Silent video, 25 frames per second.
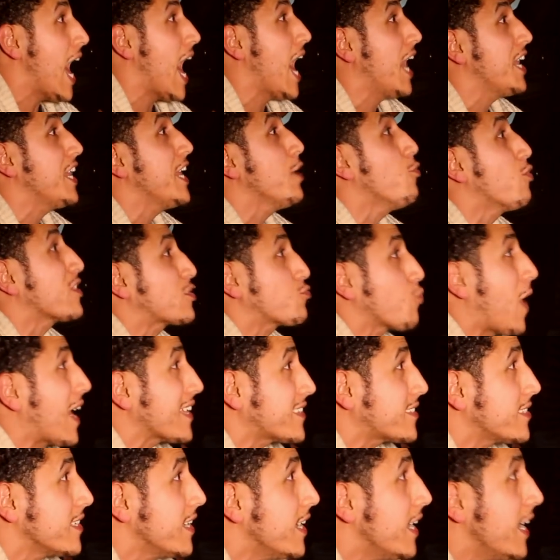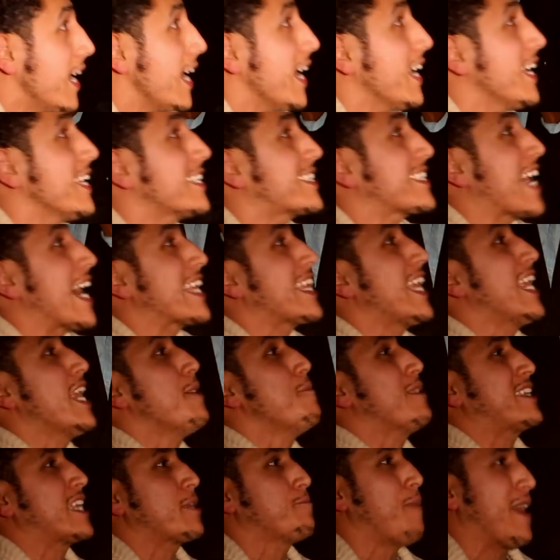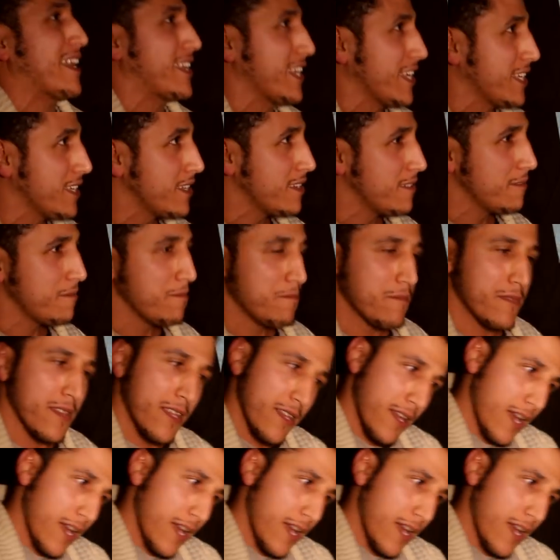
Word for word: and he was what? Oh, there Inside we go. The limited body. We go back.